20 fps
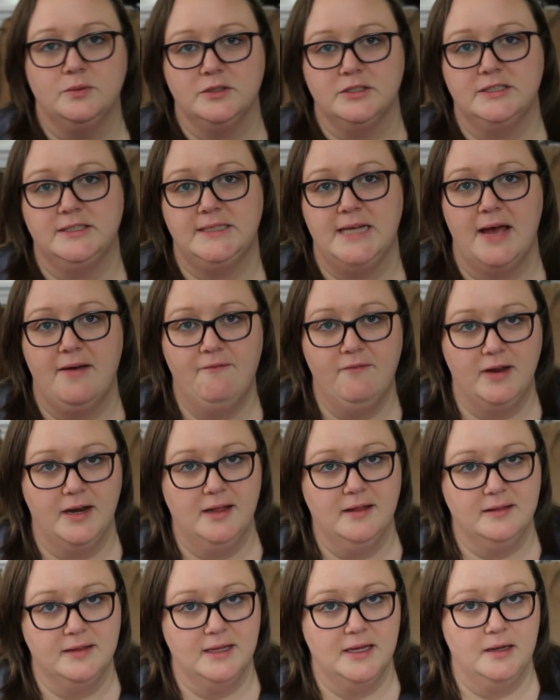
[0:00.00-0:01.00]
will
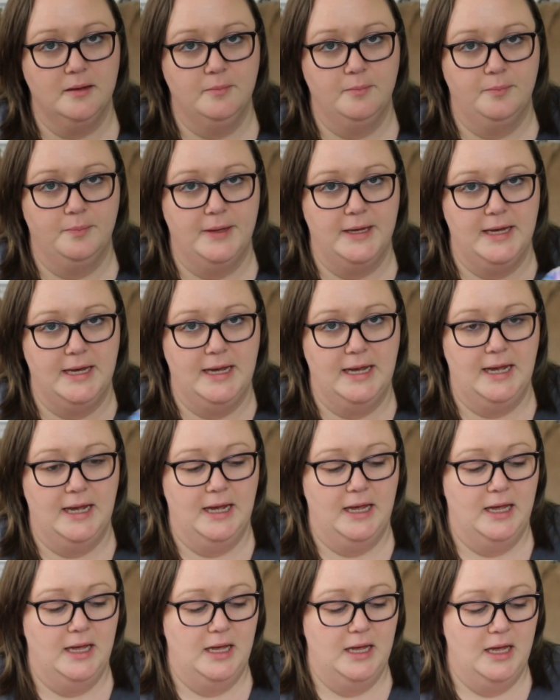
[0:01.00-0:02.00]
definitely
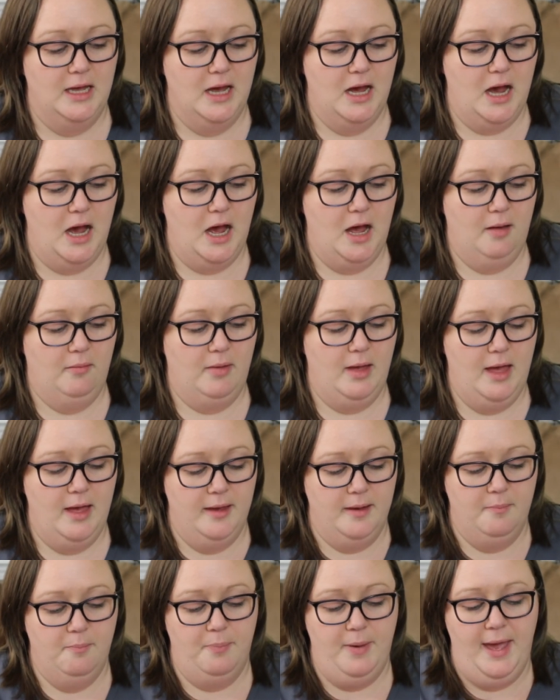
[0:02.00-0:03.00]
be um,
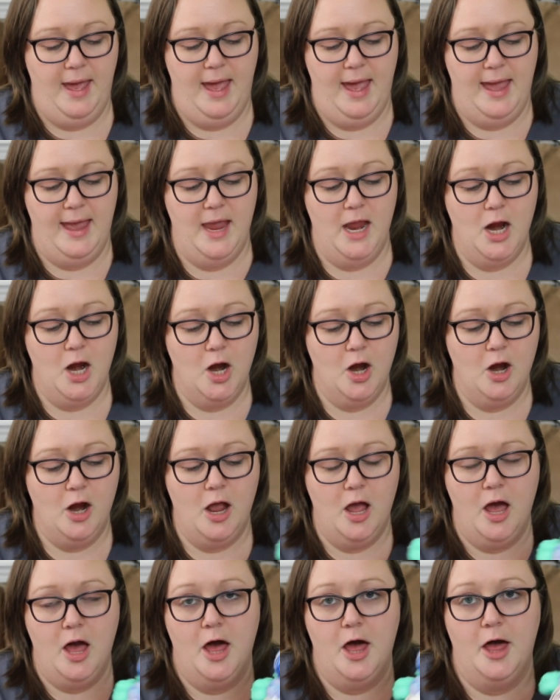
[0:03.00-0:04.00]
a
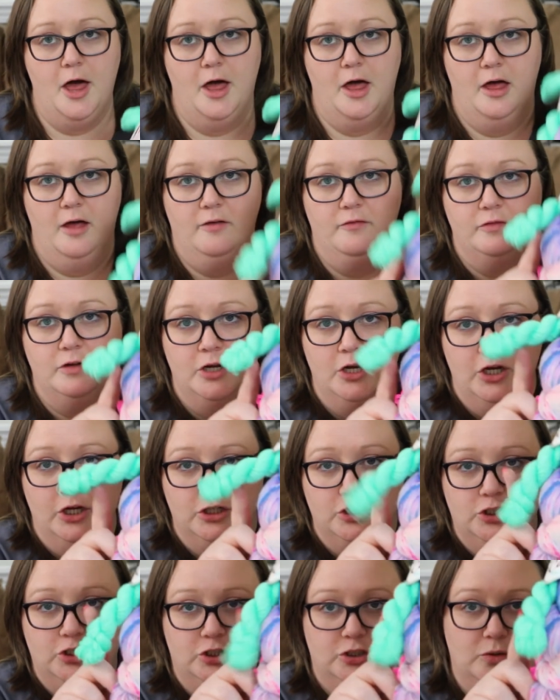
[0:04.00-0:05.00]
pair of
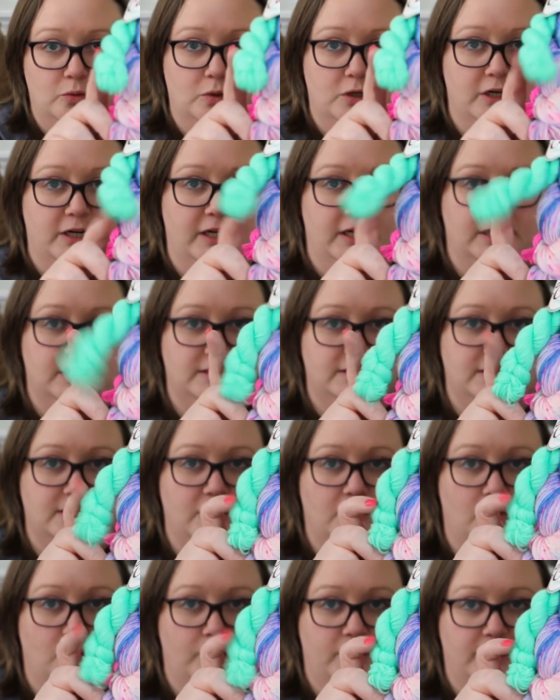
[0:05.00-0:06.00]
shorties
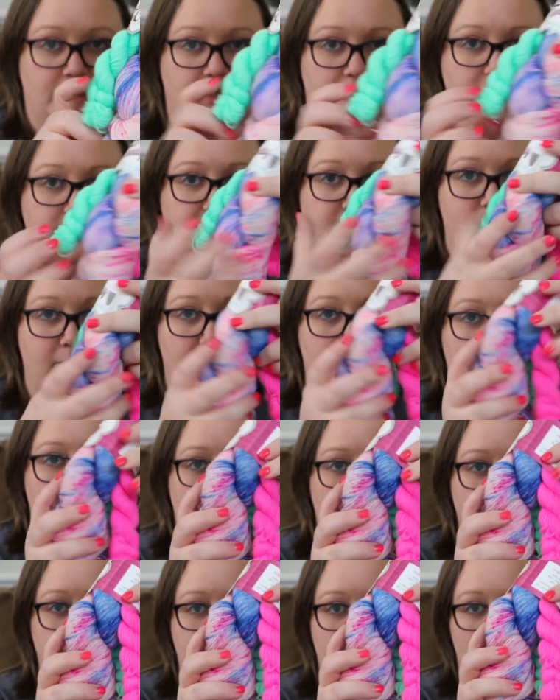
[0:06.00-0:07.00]
with the
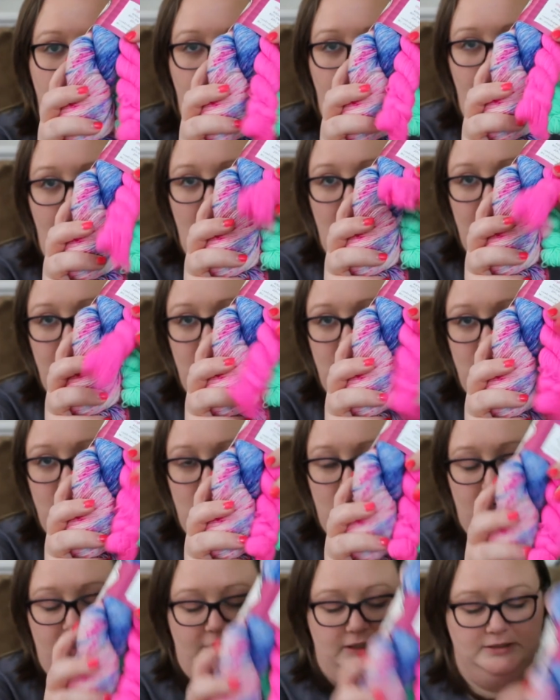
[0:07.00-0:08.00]
mint and a pair of
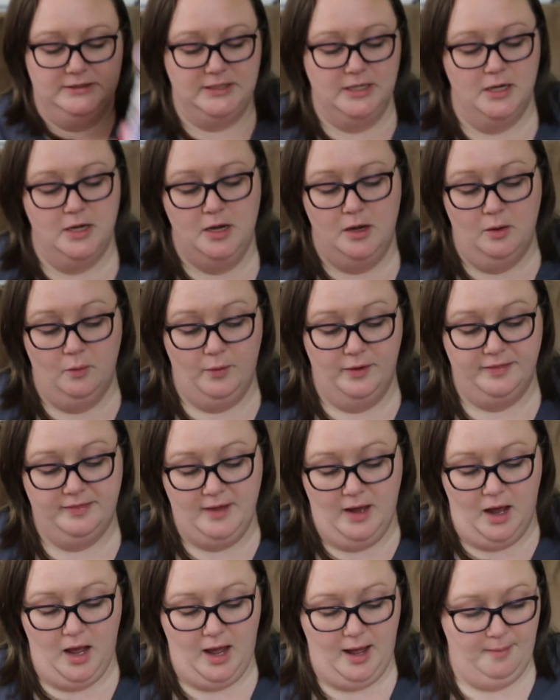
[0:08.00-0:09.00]
shorties with
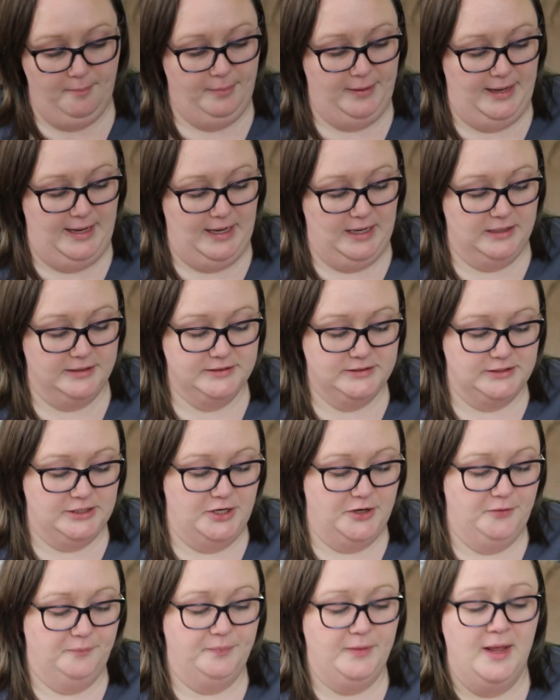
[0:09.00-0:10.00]
the hot pink. So
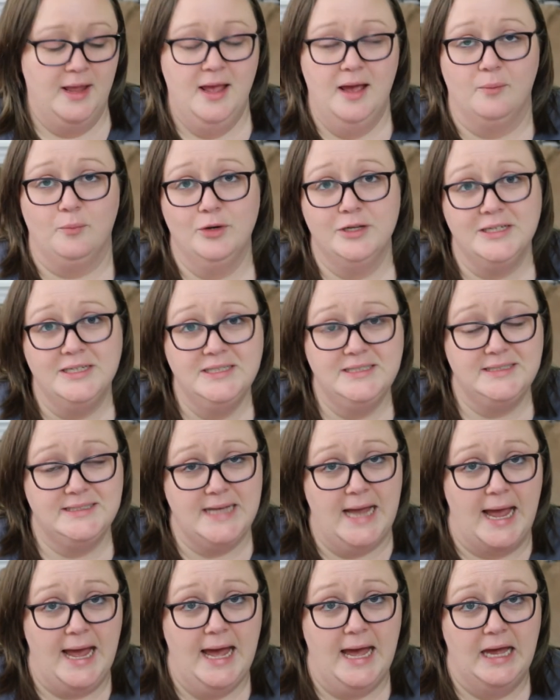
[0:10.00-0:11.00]
I'm really
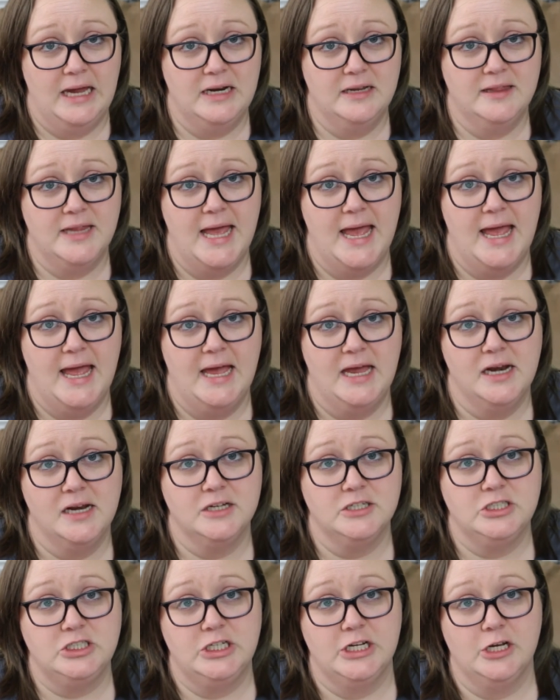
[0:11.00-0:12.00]
sad
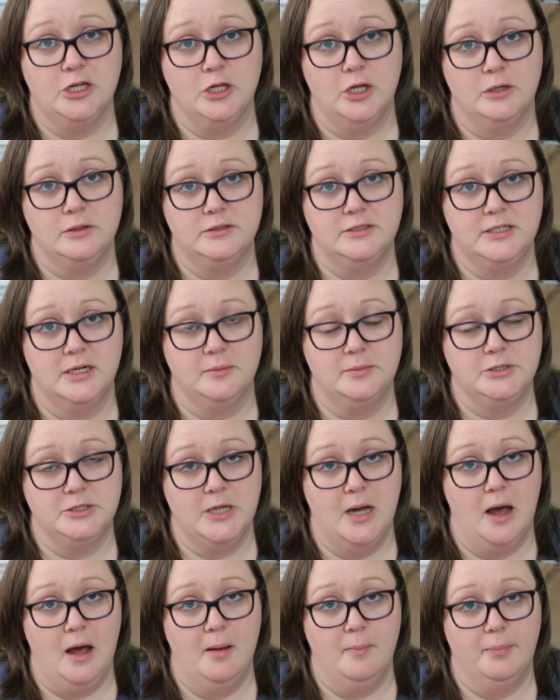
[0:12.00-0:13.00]
that she closed up
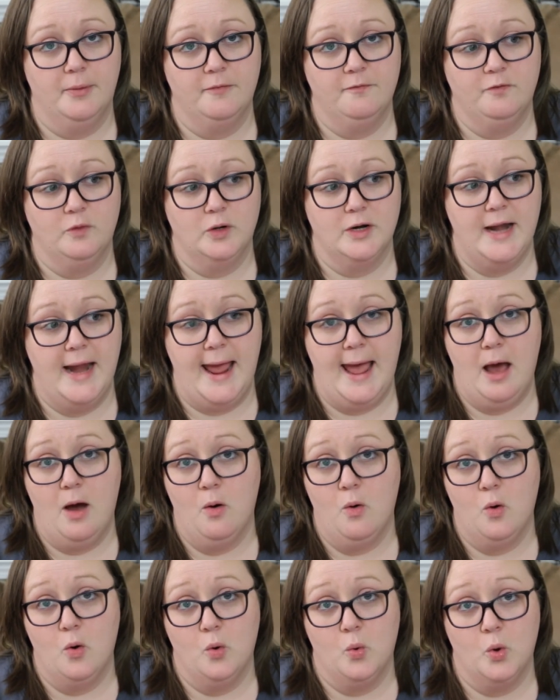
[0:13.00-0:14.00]
shop for
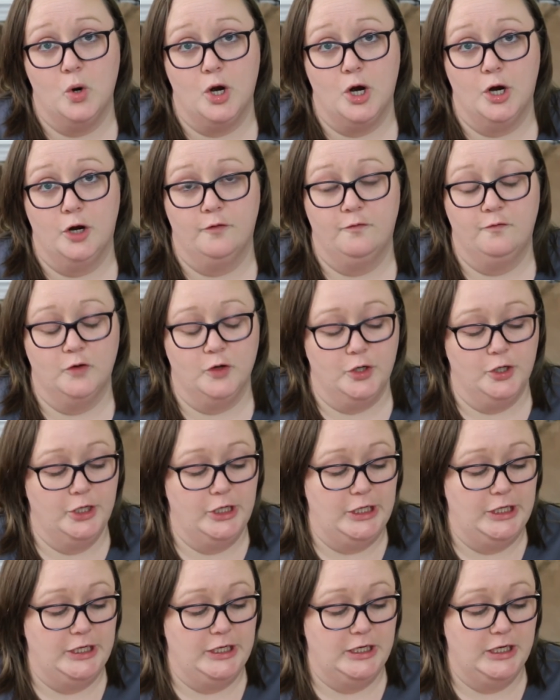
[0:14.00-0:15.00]
now or for
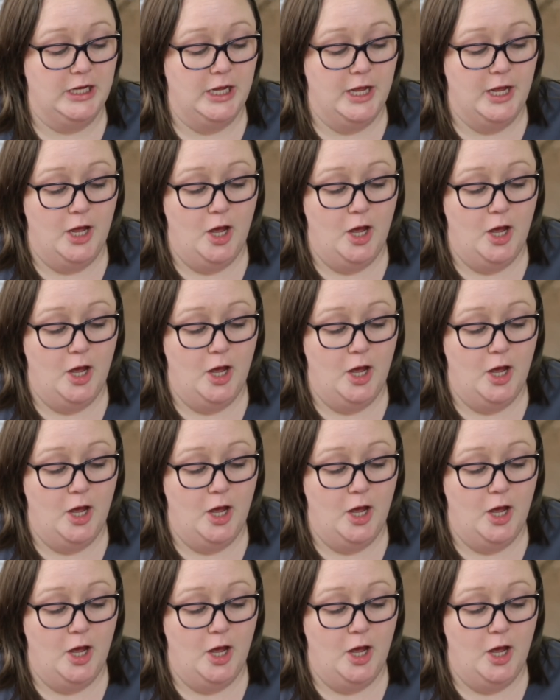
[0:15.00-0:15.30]
good.